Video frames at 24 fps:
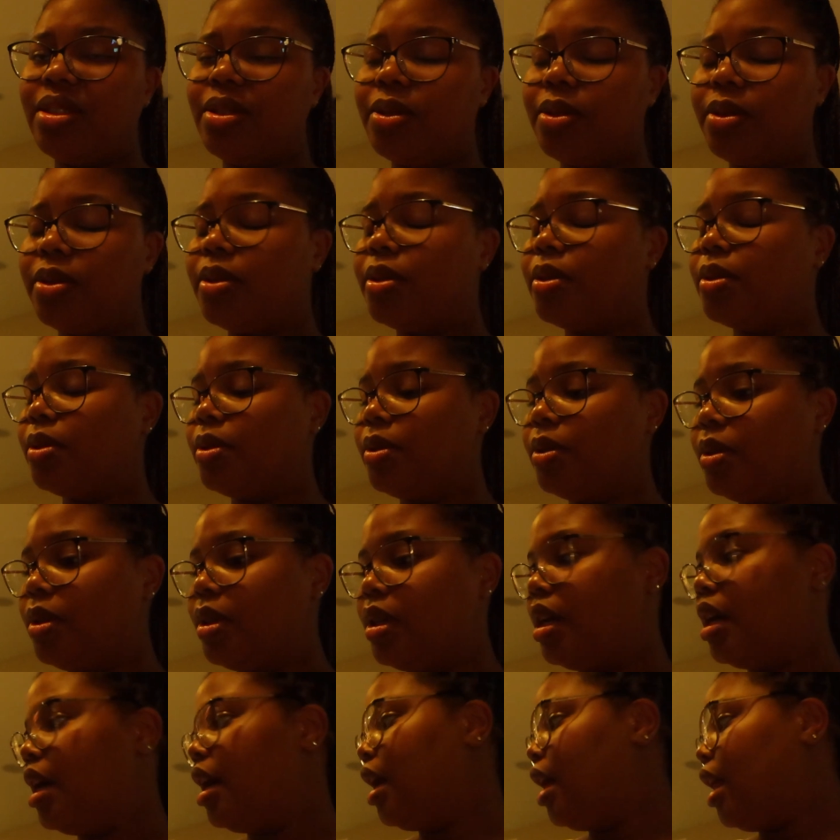also
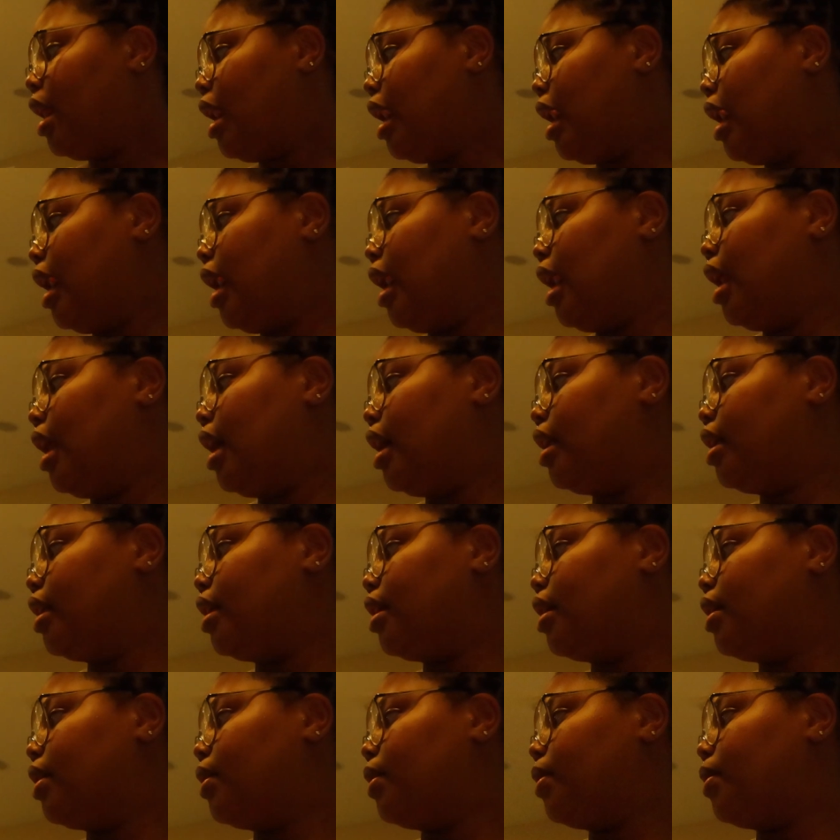and
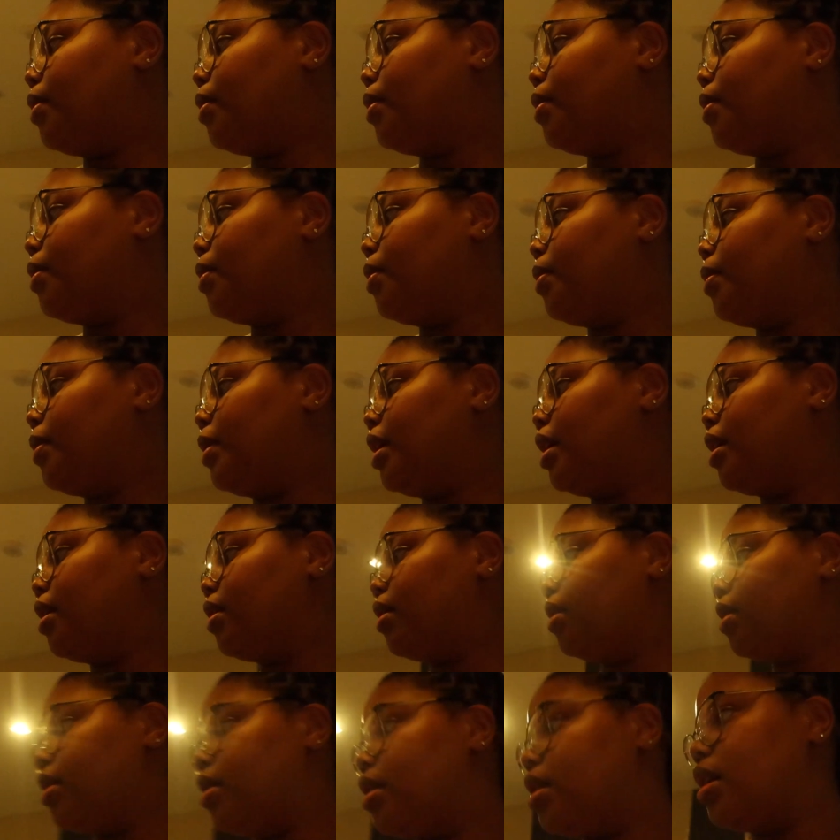now we
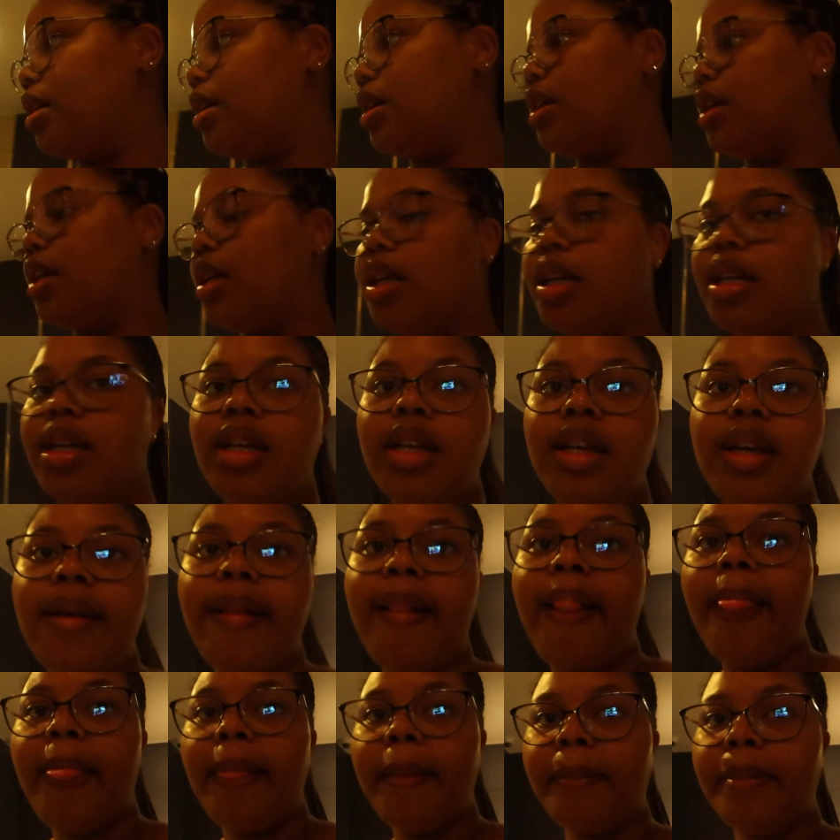are
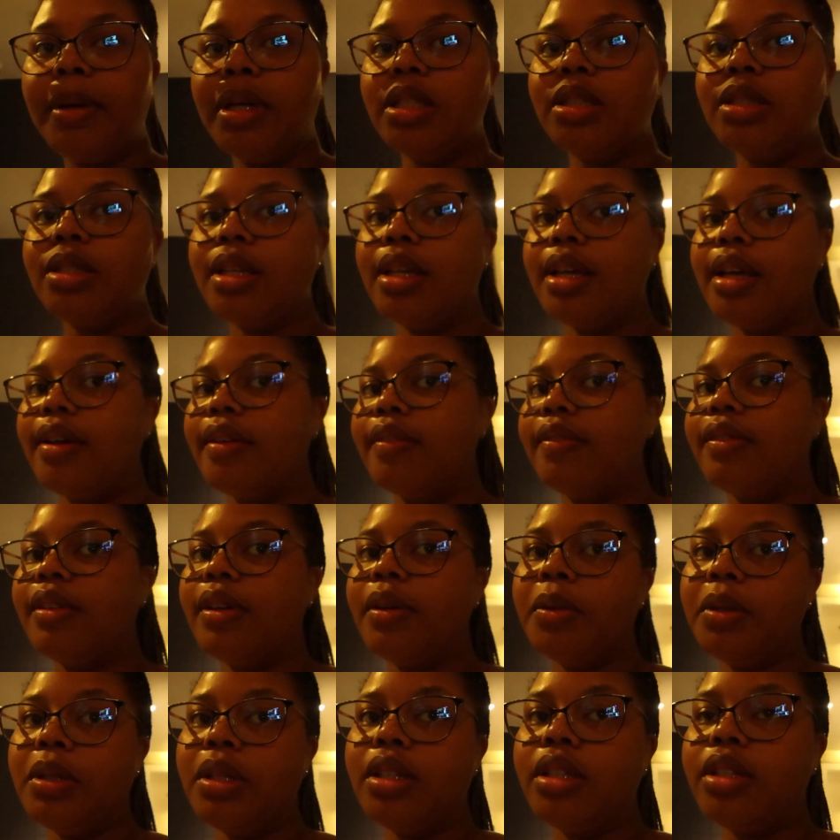about to have
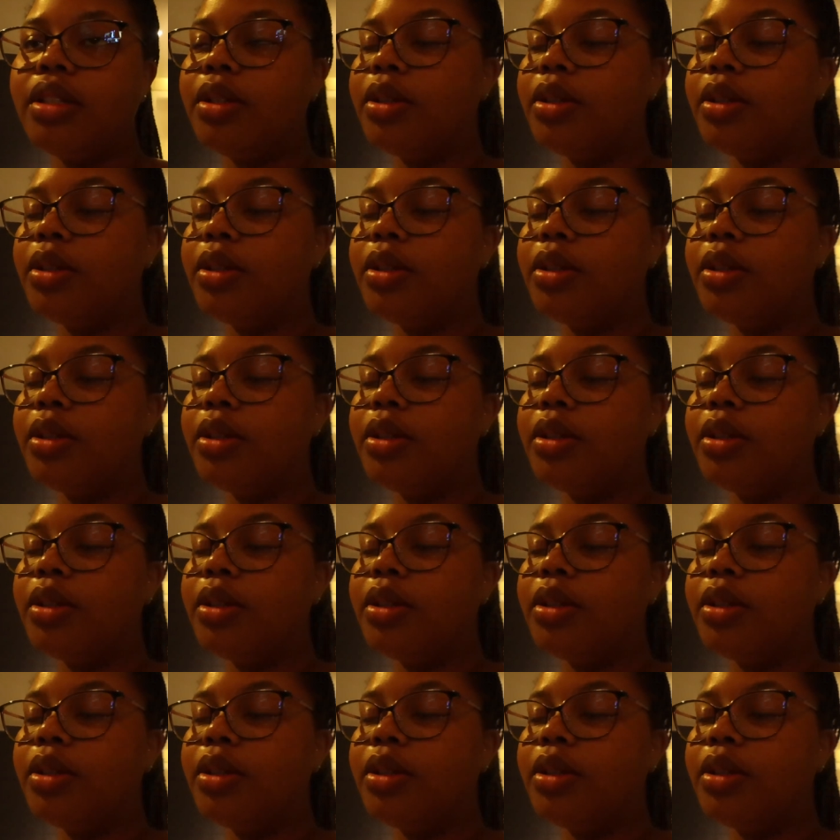our little